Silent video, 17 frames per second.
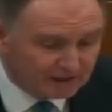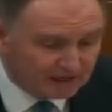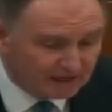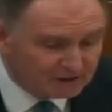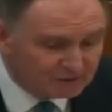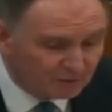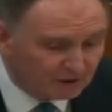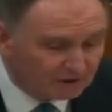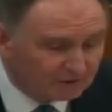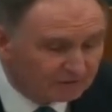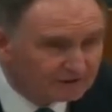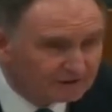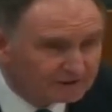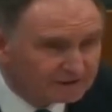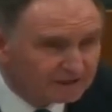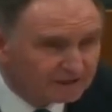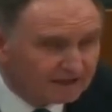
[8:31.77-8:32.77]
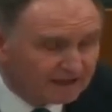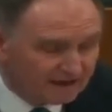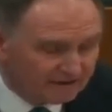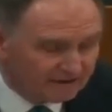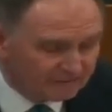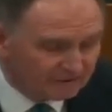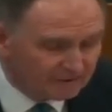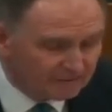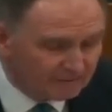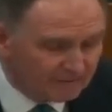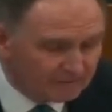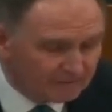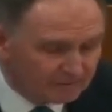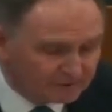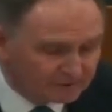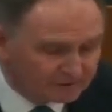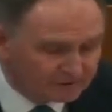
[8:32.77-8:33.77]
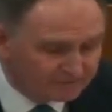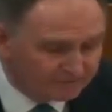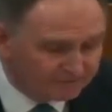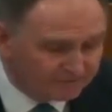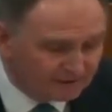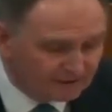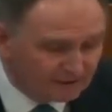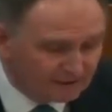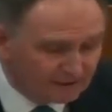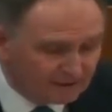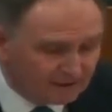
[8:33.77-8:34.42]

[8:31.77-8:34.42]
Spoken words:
serving as one of its 11 members.